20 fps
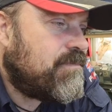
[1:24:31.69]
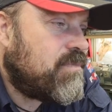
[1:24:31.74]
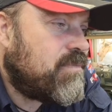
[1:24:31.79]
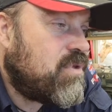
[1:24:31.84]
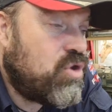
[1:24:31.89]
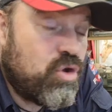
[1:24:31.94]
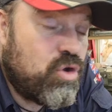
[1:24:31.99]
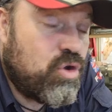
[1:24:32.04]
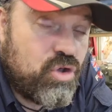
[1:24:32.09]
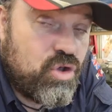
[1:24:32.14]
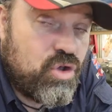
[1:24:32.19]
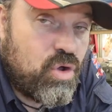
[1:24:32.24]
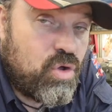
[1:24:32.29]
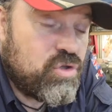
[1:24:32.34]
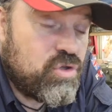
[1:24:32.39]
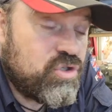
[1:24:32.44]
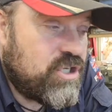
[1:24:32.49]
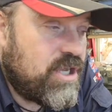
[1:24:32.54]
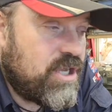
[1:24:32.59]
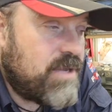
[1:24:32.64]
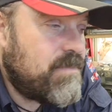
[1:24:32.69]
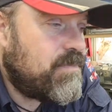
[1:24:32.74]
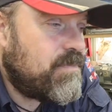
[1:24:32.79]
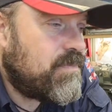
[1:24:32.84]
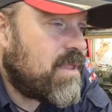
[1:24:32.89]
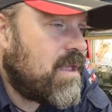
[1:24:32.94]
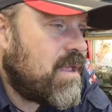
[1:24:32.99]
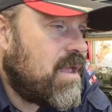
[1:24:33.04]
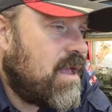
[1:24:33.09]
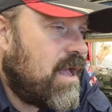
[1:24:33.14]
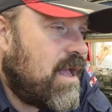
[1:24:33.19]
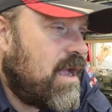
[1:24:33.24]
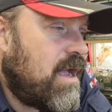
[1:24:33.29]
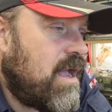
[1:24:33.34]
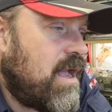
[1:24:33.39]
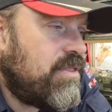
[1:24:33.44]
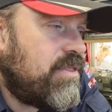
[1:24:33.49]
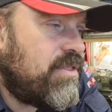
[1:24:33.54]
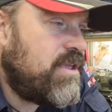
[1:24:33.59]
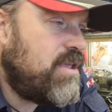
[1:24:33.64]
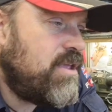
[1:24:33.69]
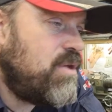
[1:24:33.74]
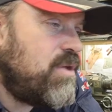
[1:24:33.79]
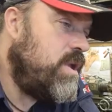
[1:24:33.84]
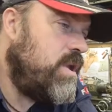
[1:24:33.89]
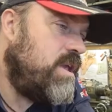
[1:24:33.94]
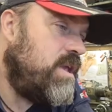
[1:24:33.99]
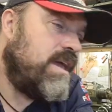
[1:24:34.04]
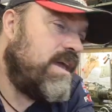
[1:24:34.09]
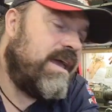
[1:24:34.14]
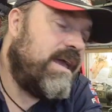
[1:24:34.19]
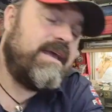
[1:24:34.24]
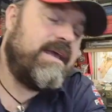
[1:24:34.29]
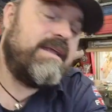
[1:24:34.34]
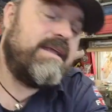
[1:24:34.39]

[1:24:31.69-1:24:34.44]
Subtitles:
Good call, Jim. The week ahead